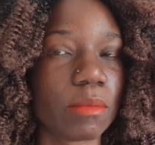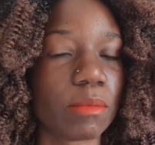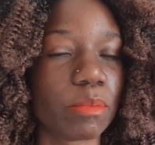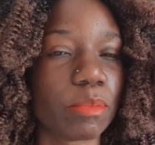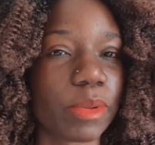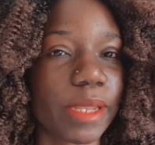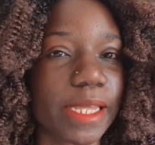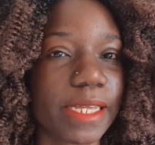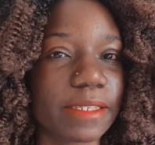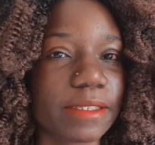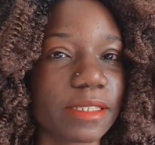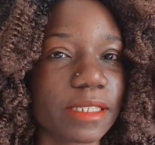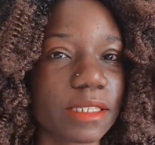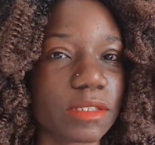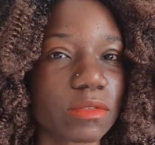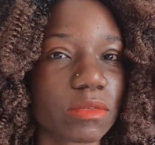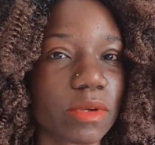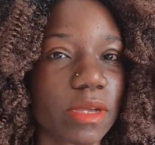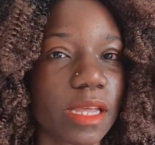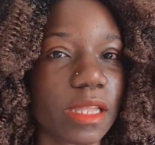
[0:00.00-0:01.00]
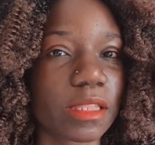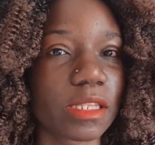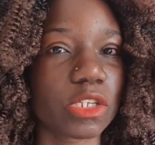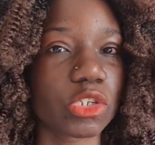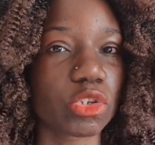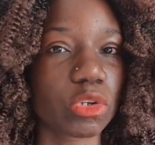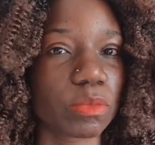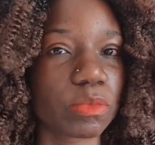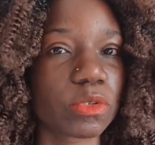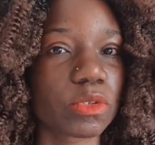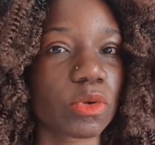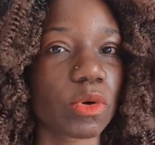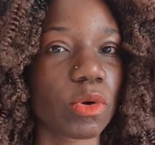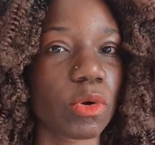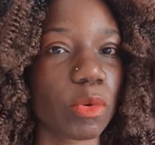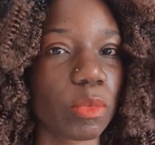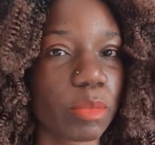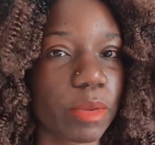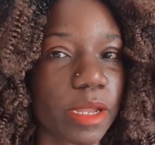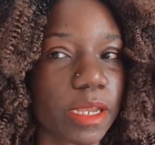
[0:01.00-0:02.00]
places where the shops
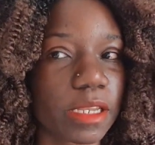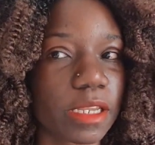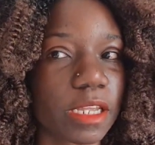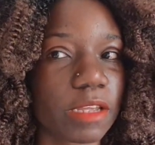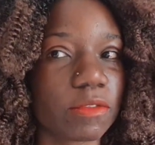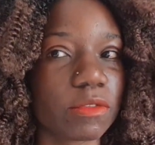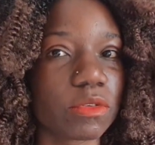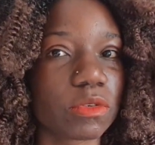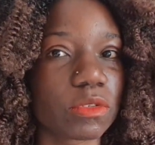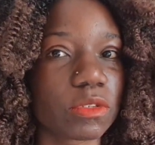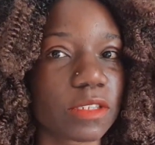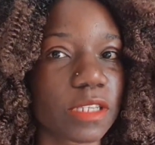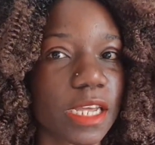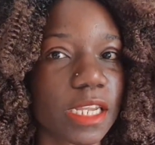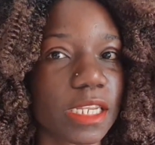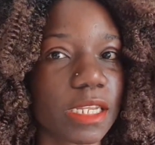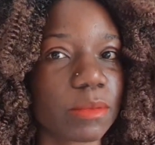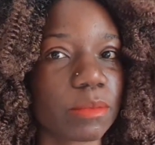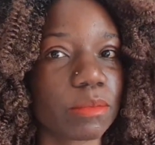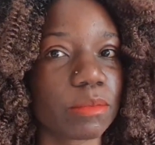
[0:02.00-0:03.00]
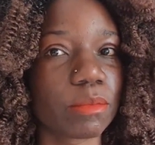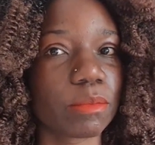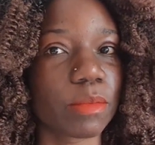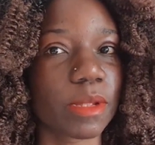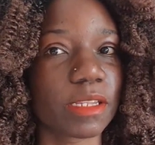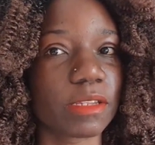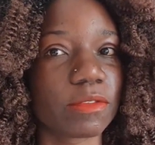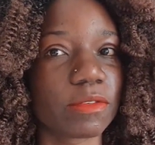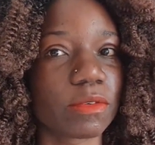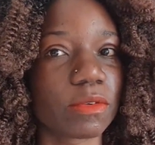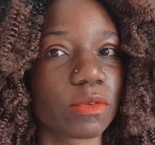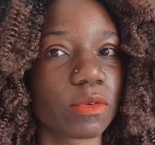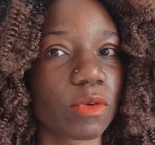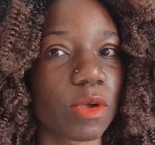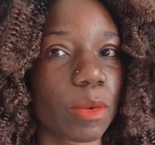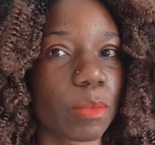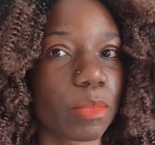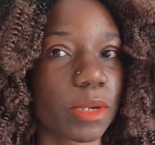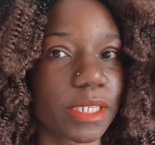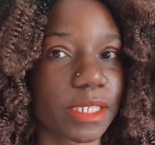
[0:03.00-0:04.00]
open even on Sunday, but for
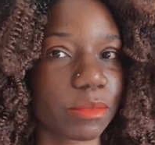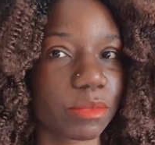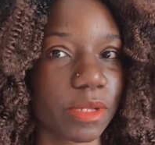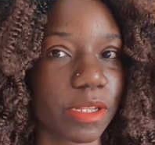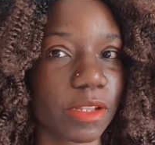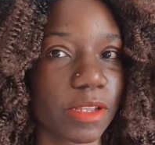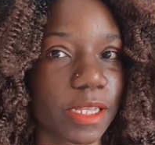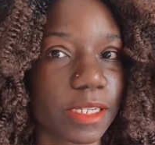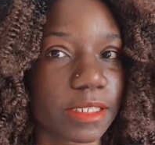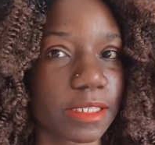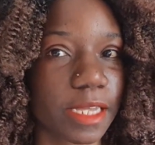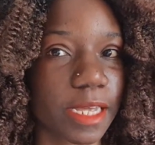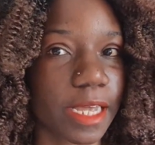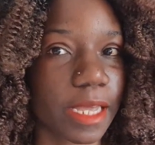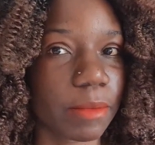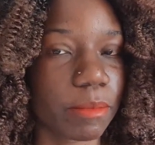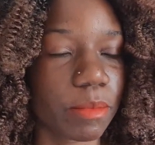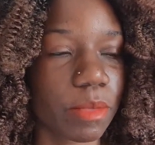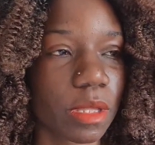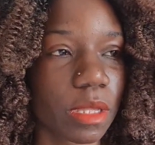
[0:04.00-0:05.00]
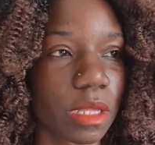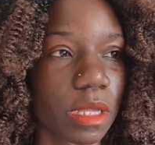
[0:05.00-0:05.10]
a particular time.